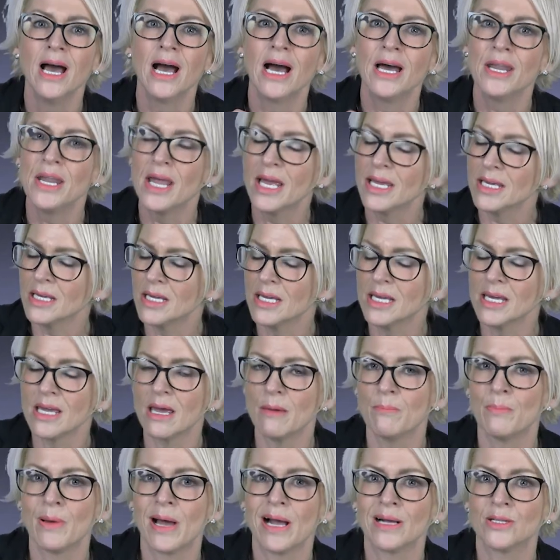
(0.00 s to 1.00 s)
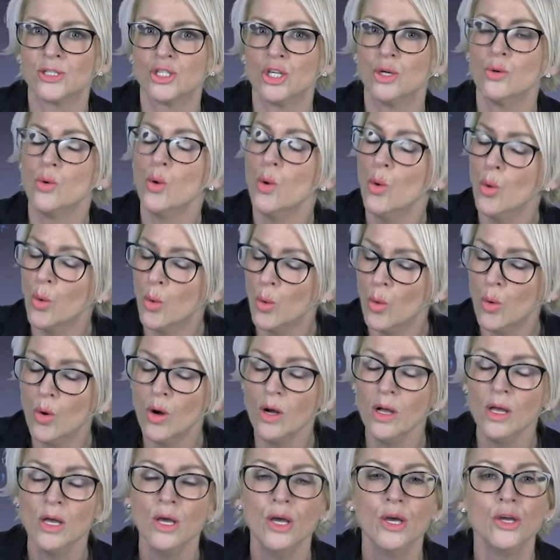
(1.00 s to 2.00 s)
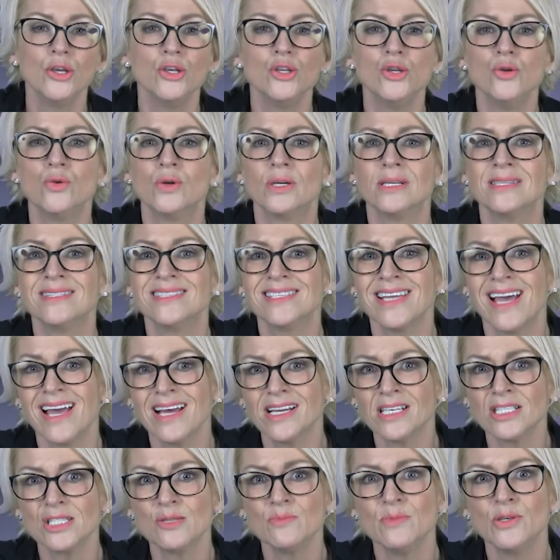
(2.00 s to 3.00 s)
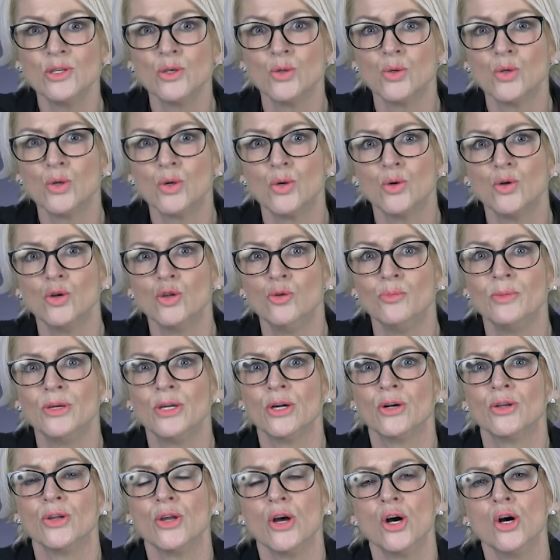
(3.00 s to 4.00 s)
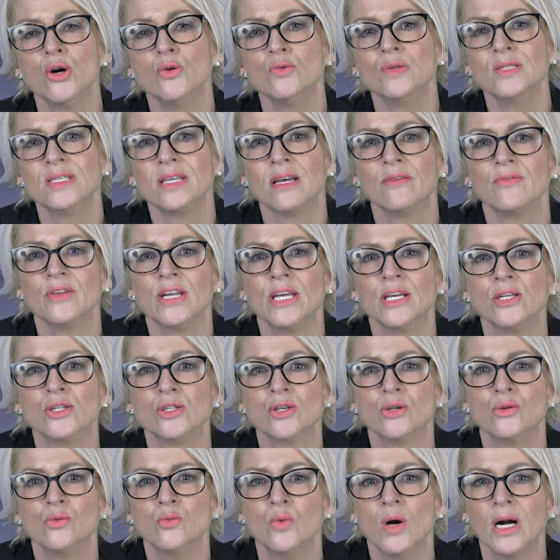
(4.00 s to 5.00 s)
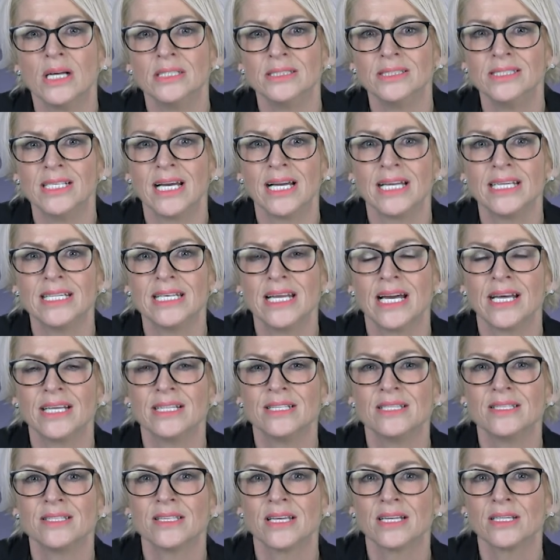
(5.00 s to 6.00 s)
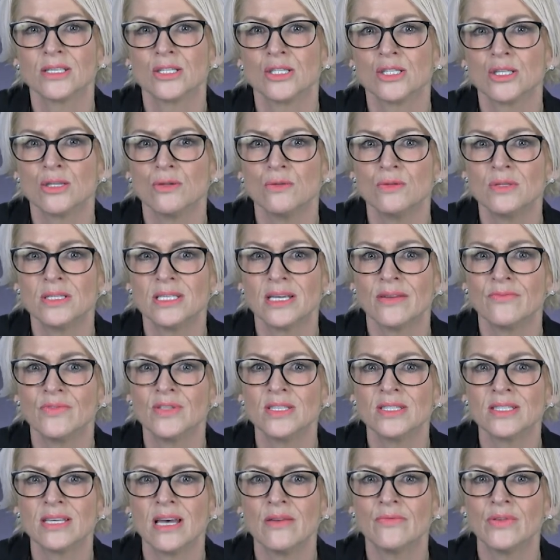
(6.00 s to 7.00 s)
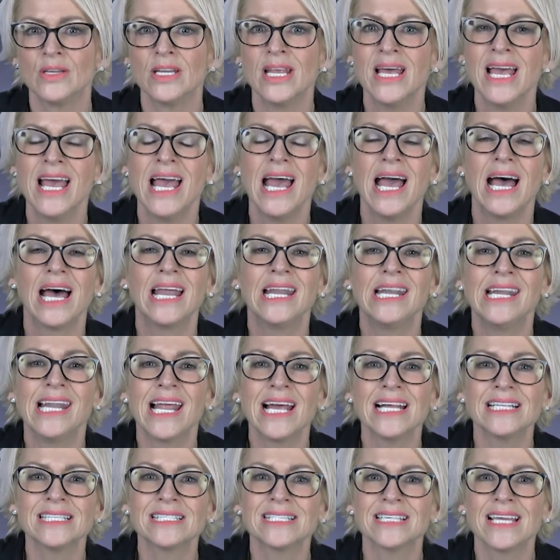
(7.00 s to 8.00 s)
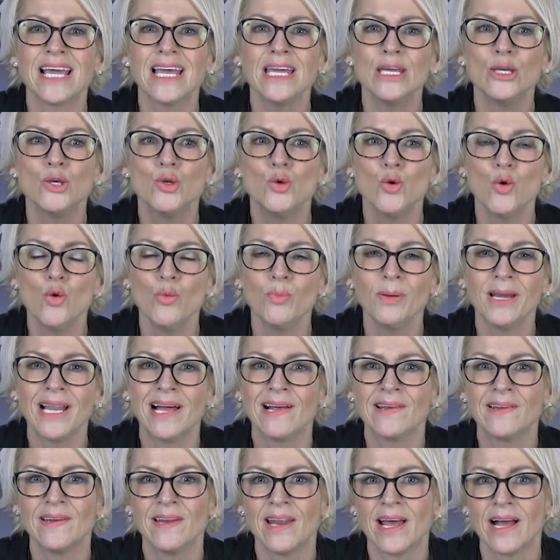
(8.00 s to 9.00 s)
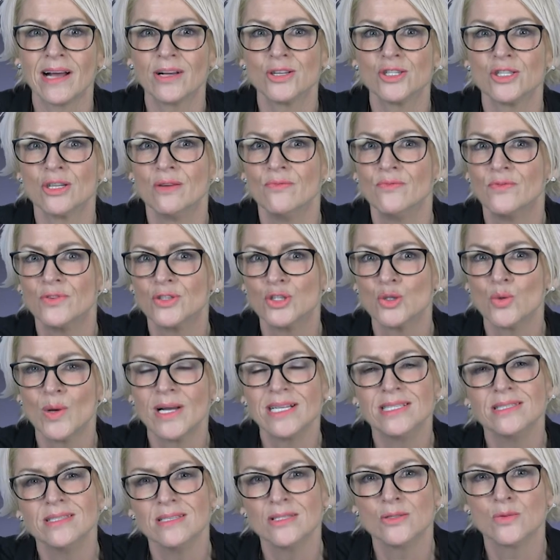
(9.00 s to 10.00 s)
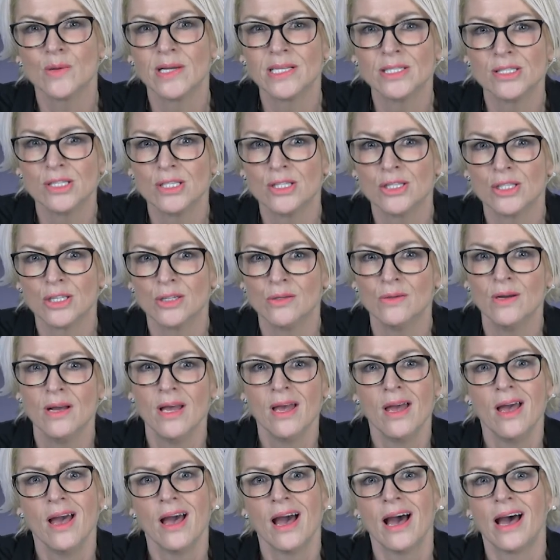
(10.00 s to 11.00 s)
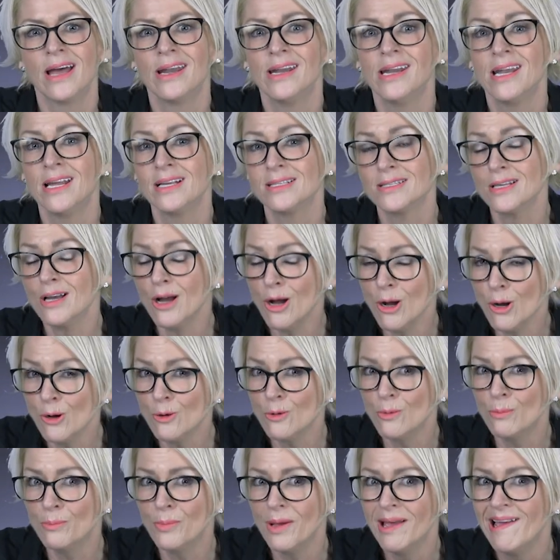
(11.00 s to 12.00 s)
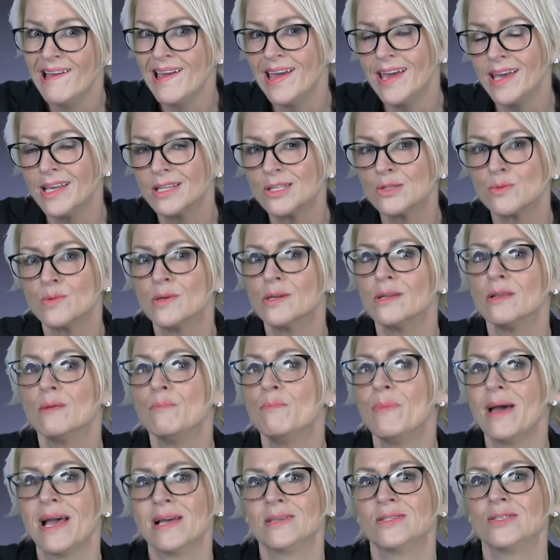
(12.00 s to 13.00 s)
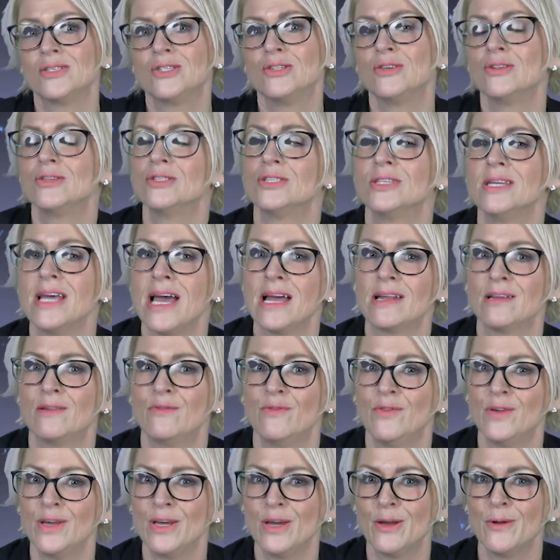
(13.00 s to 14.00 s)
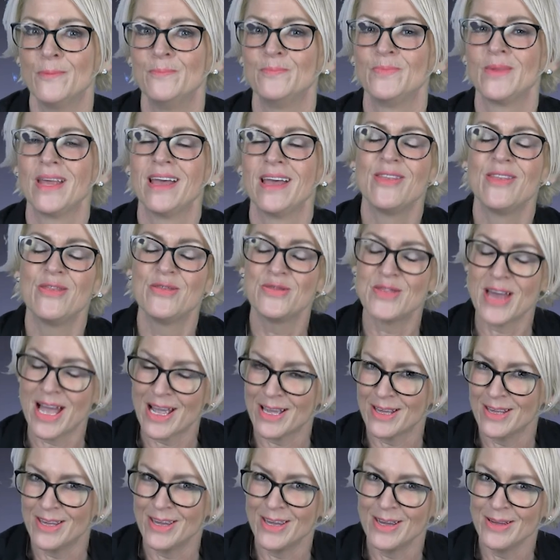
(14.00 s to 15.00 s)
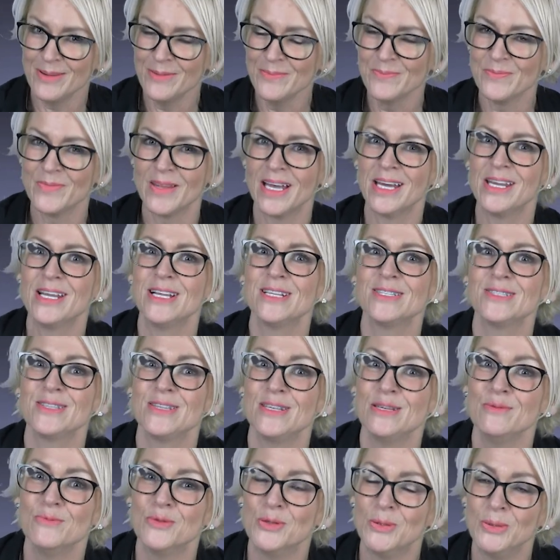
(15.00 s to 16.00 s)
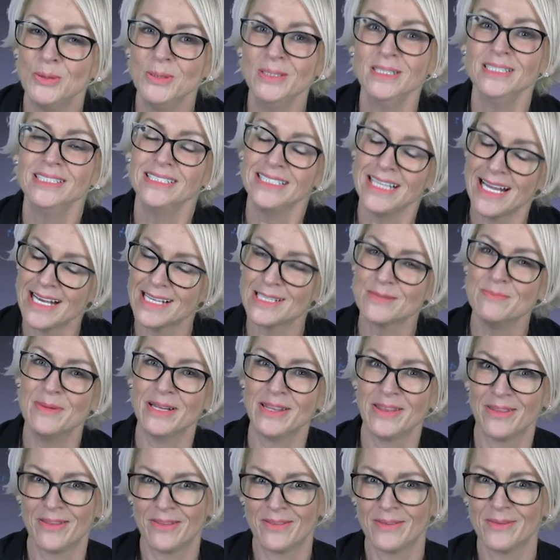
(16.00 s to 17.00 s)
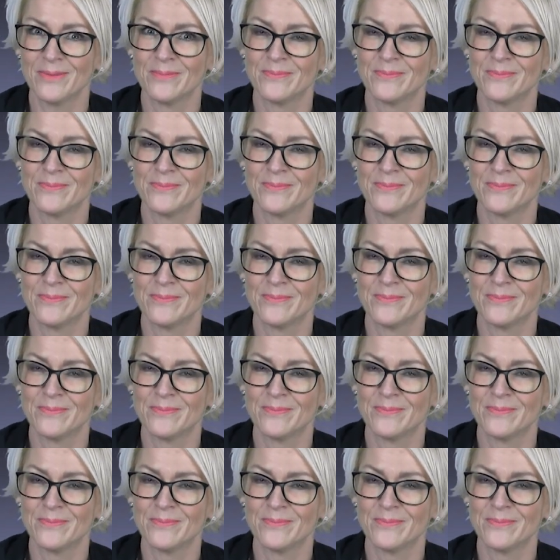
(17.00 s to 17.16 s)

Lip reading: and I can get back to you. Or you can text me or call me on 07801996277 and let's get your plan in action for 2022, and let's hope it's one of the best years yet for you. Thank you, and I'll see you all next month.